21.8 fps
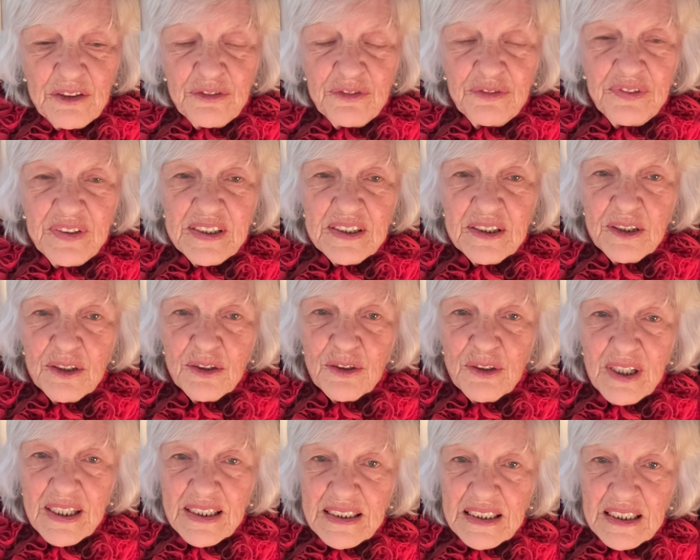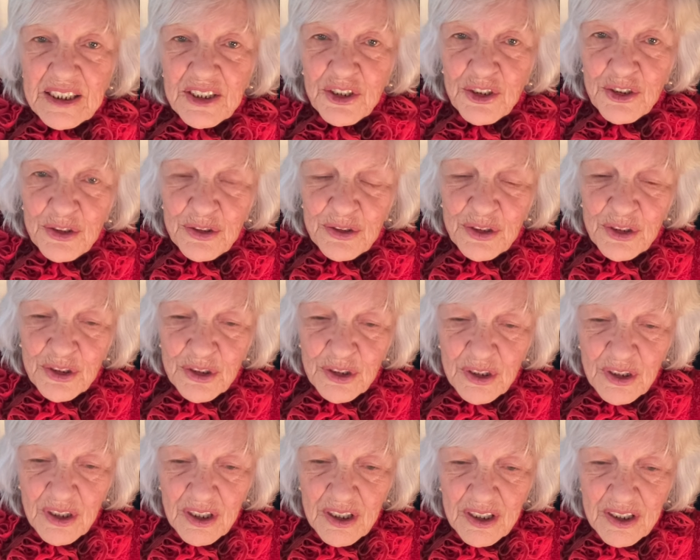Feel gratitude to
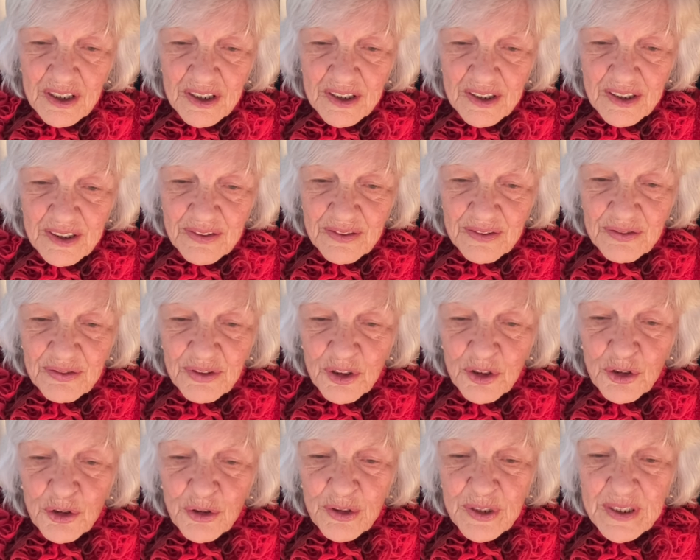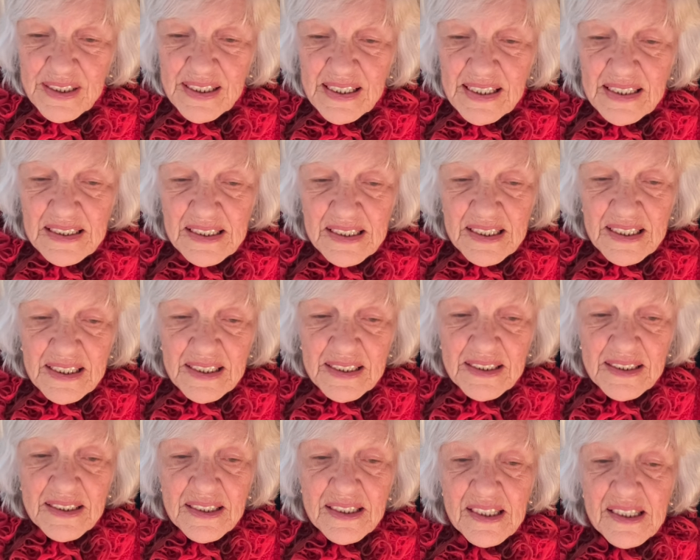God for creating
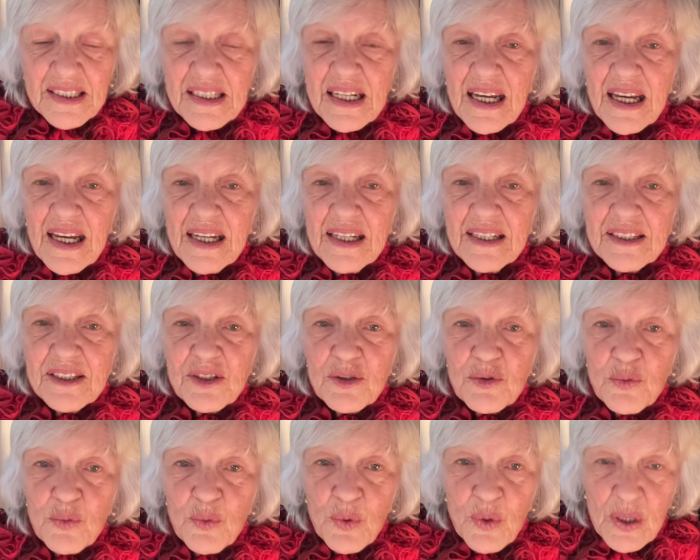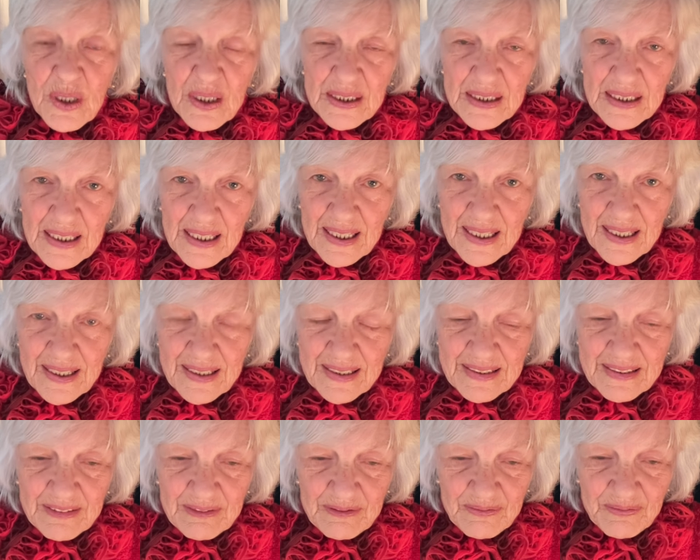us as one,
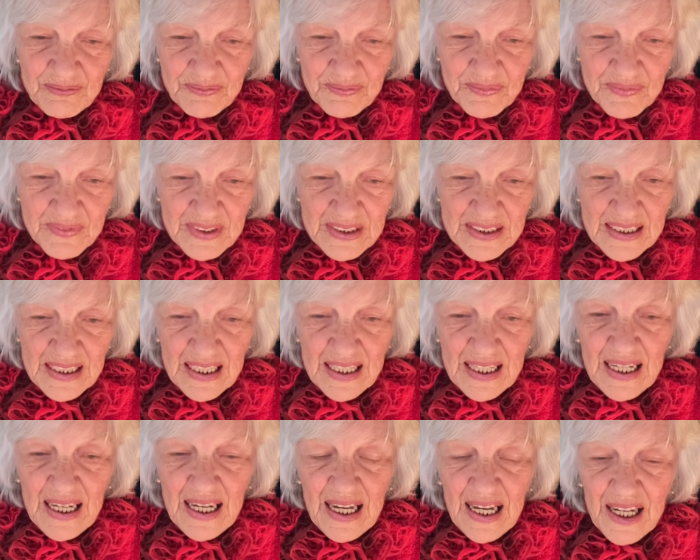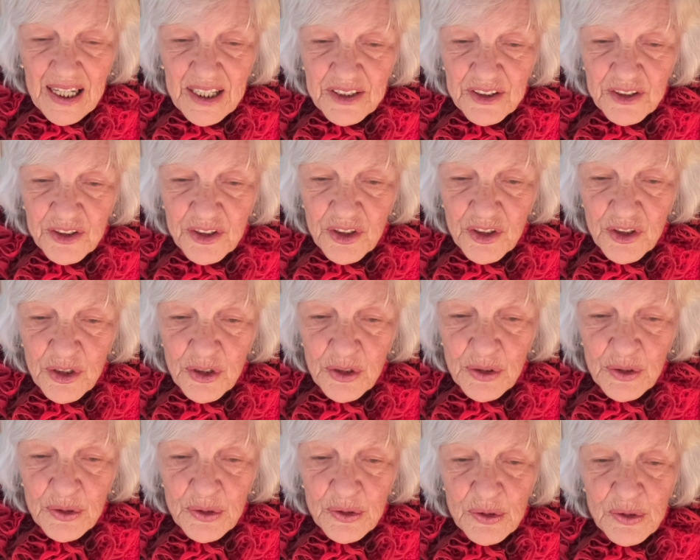and
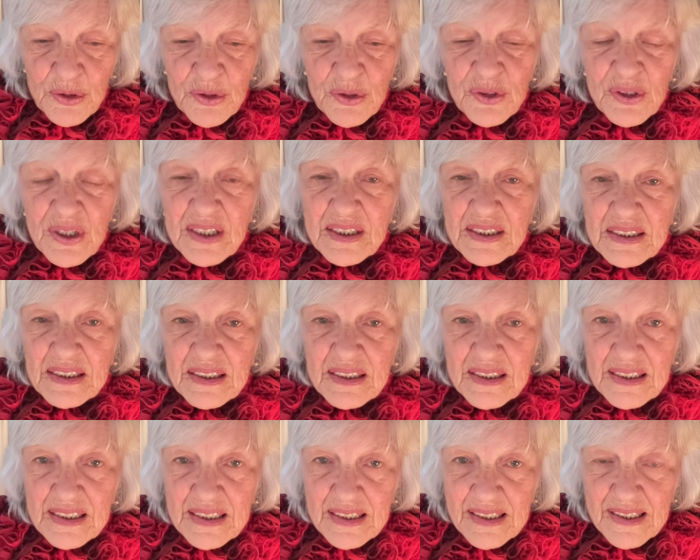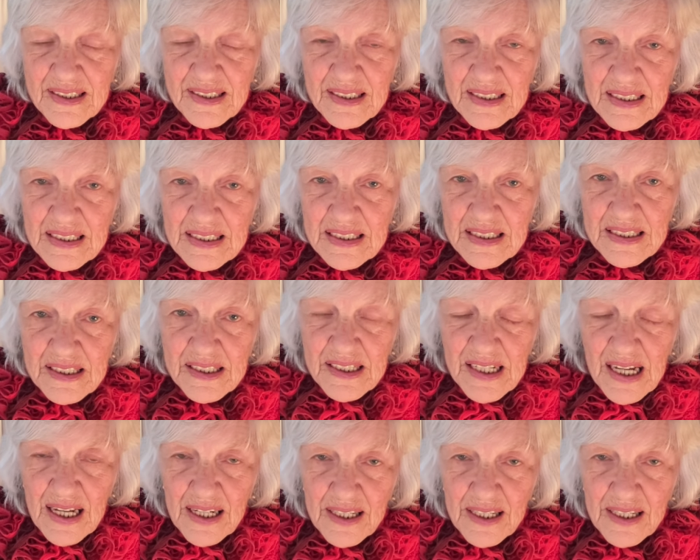know that this is